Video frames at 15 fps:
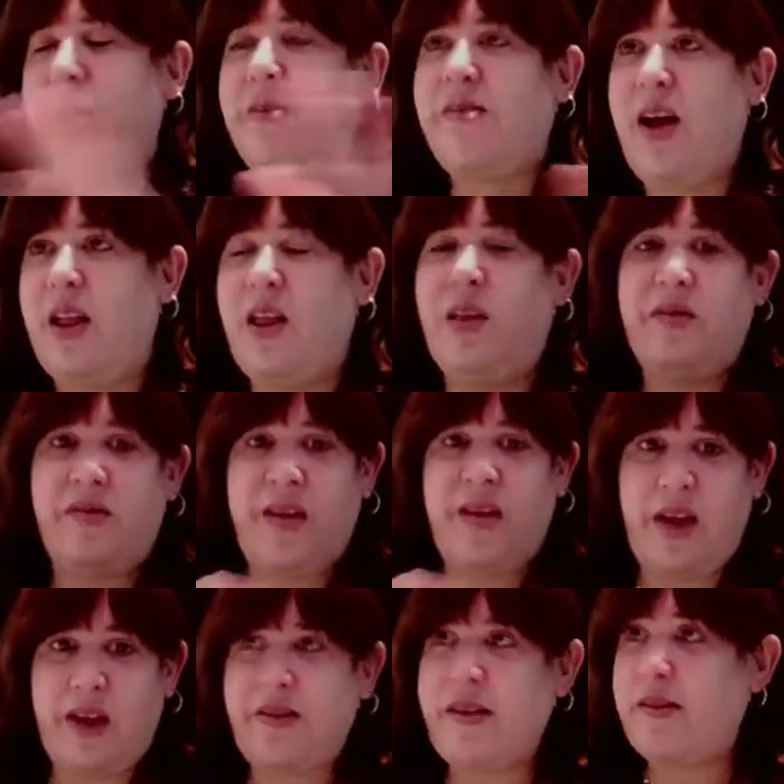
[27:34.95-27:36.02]
Bezalel is
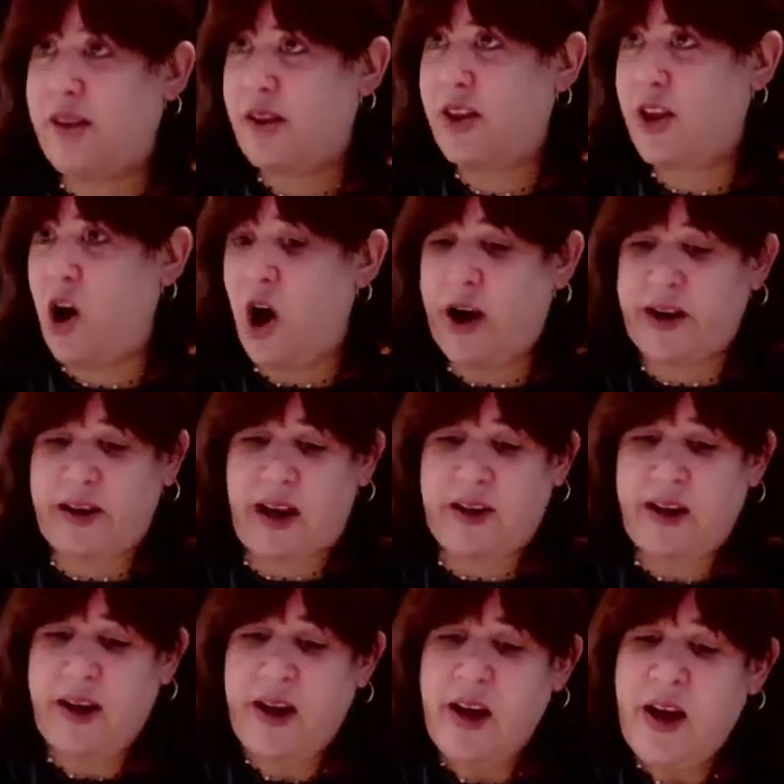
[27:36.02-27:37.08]
as I said, the architect.